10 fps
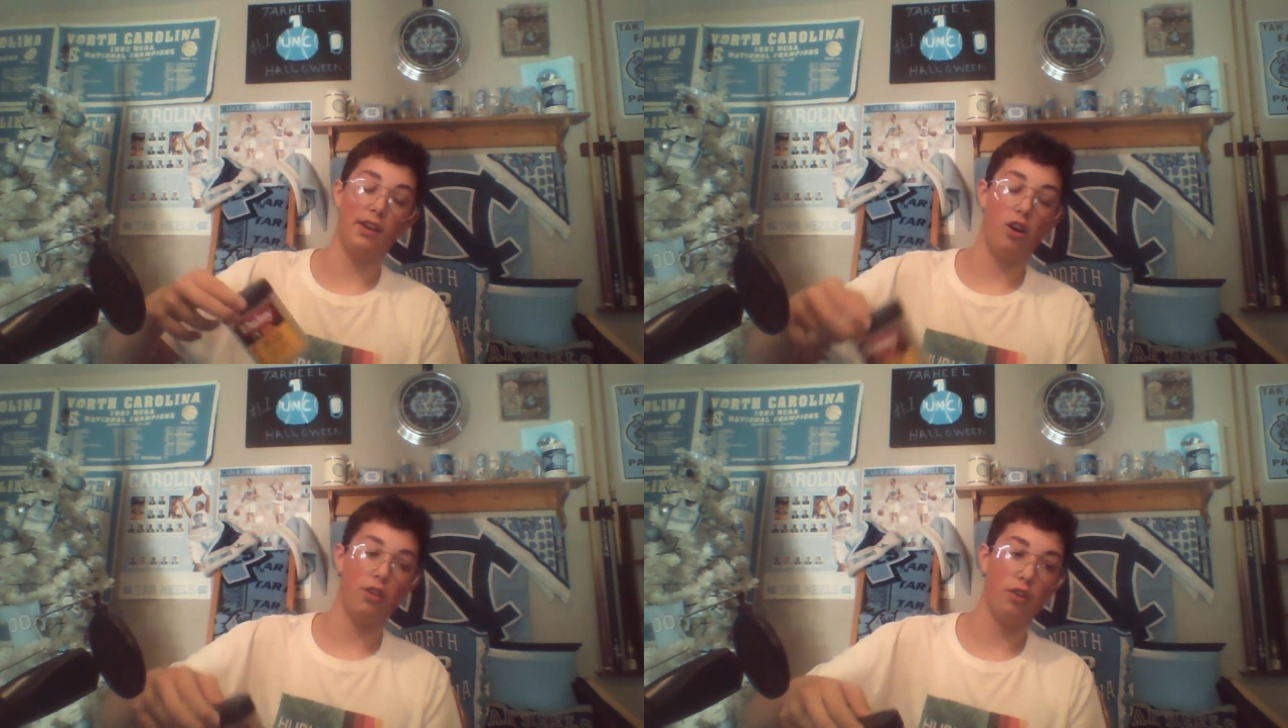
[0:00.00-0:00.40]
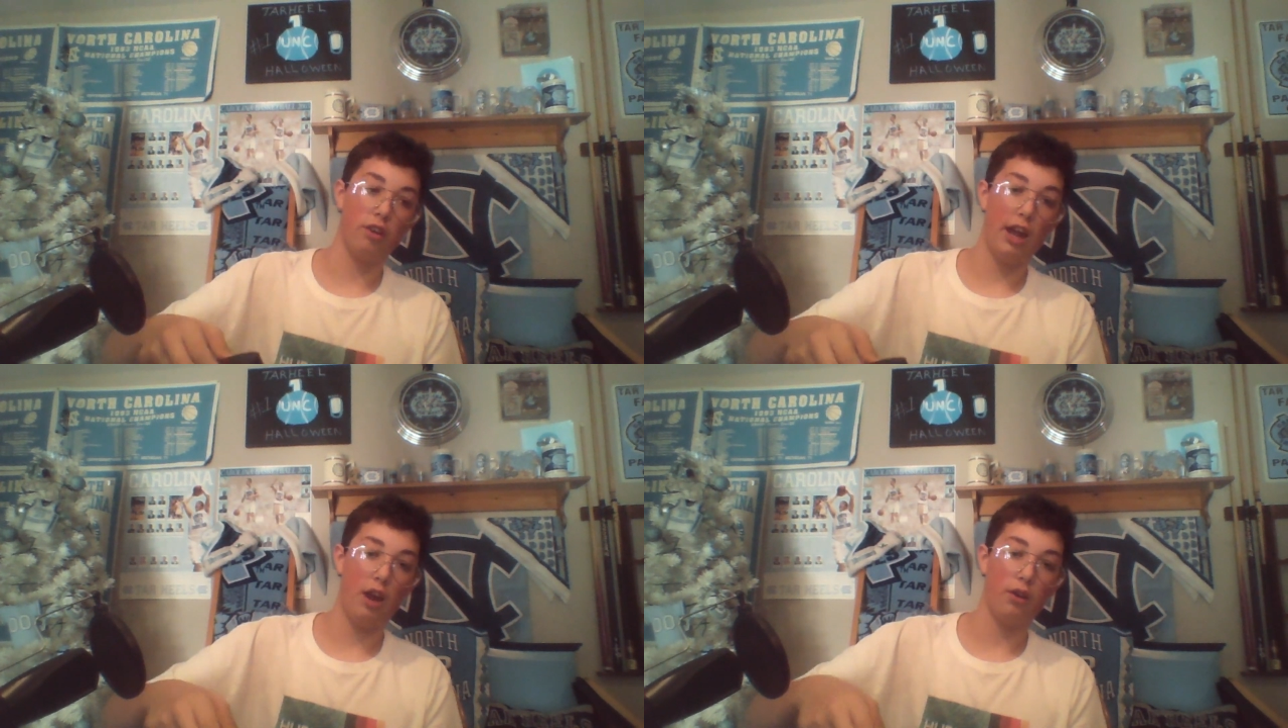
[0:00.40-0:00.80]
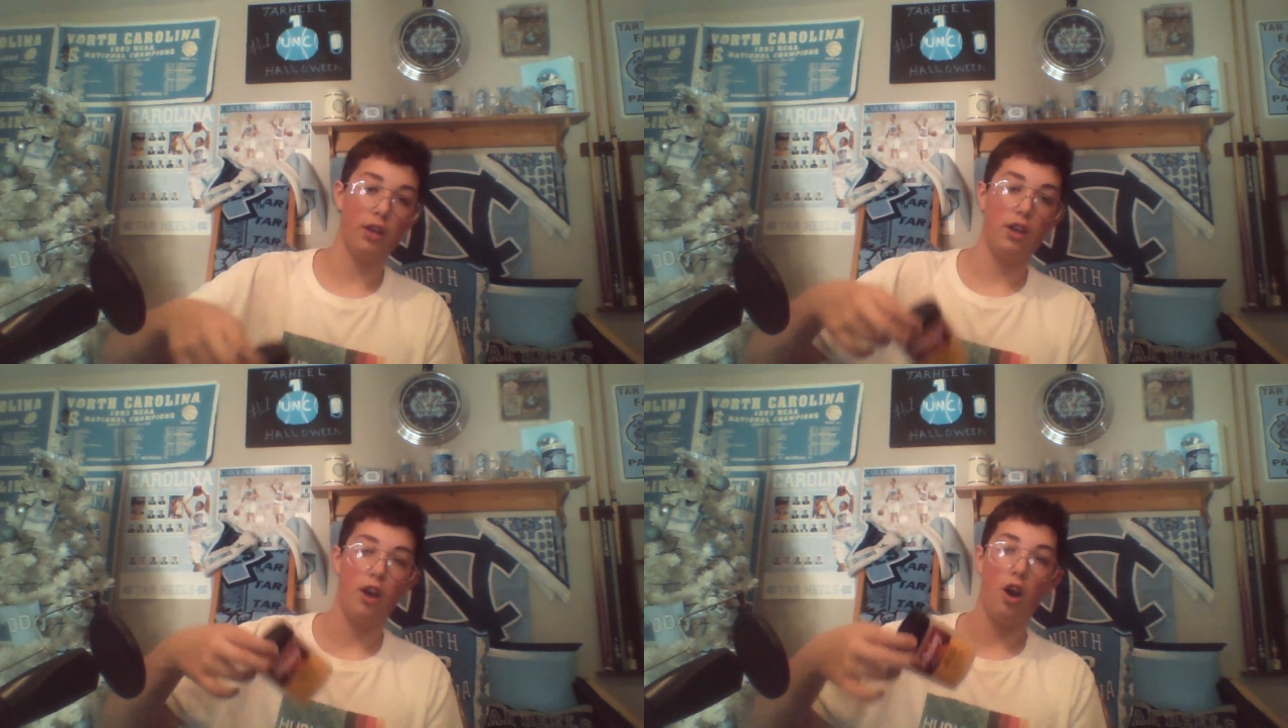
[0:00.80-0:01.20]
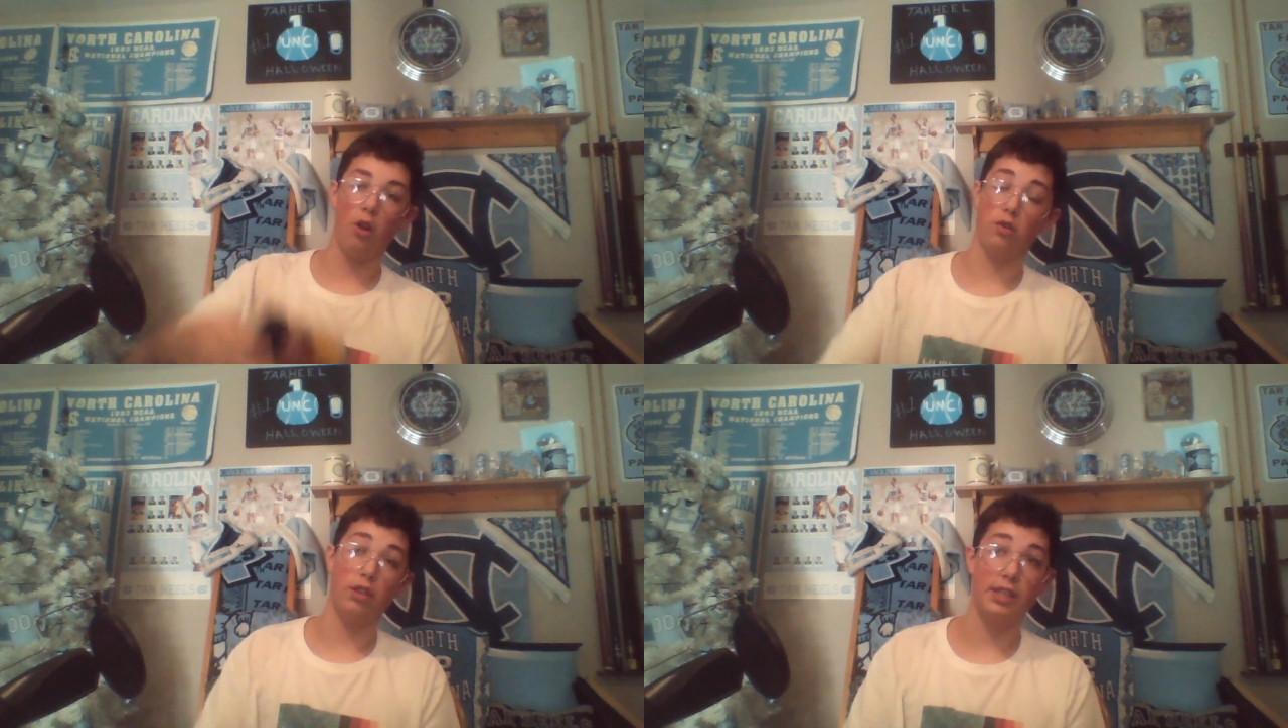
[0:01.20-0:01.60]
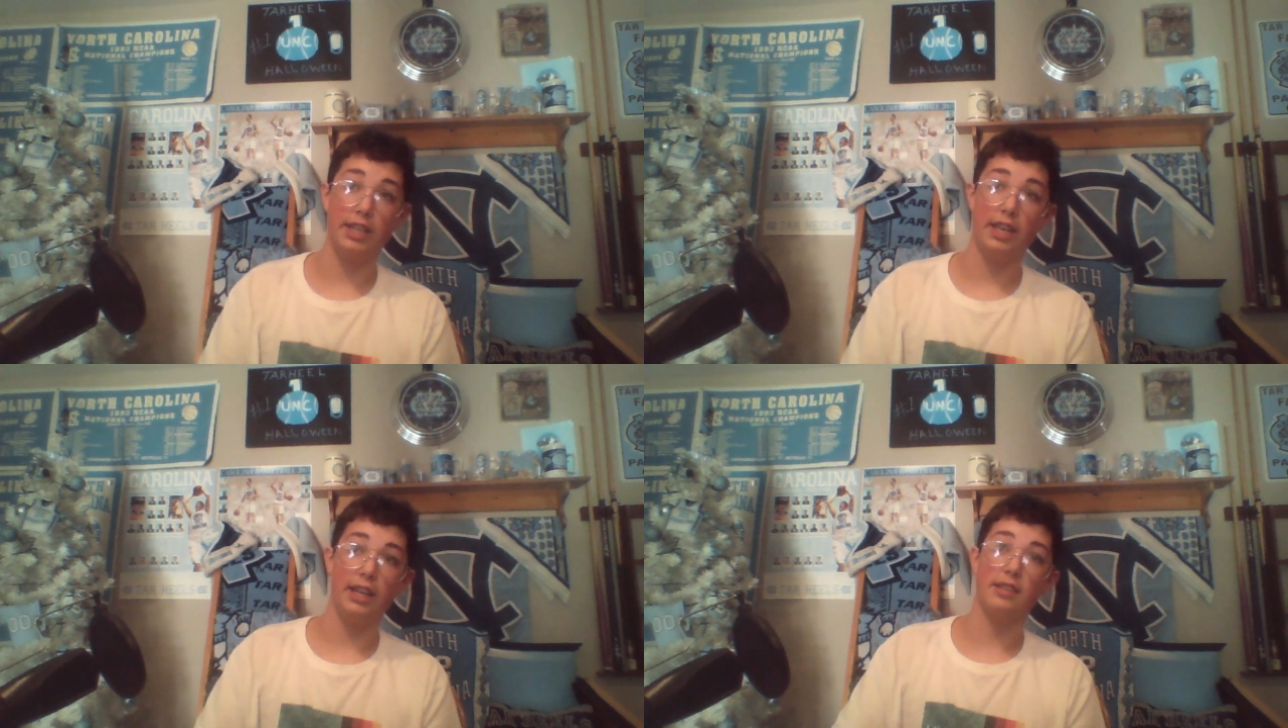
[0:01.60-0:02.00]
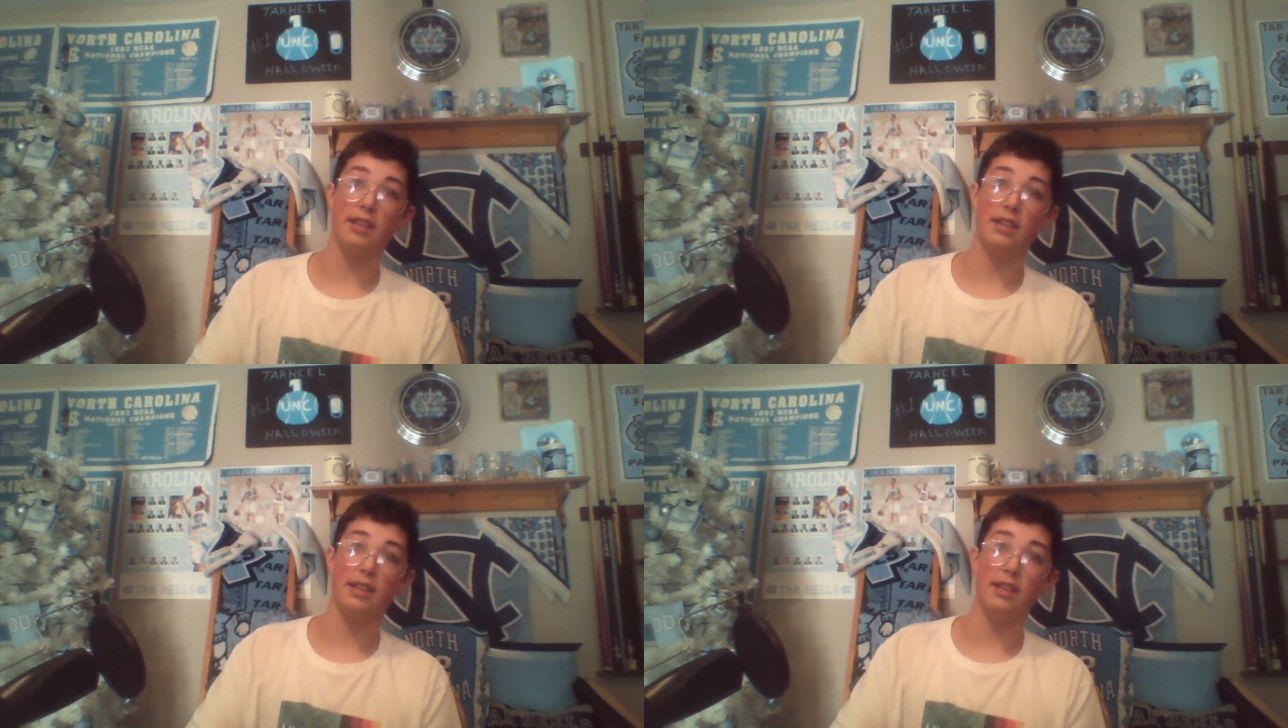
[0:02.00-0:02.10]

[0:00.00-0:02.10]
on the ground, although it's really tedious.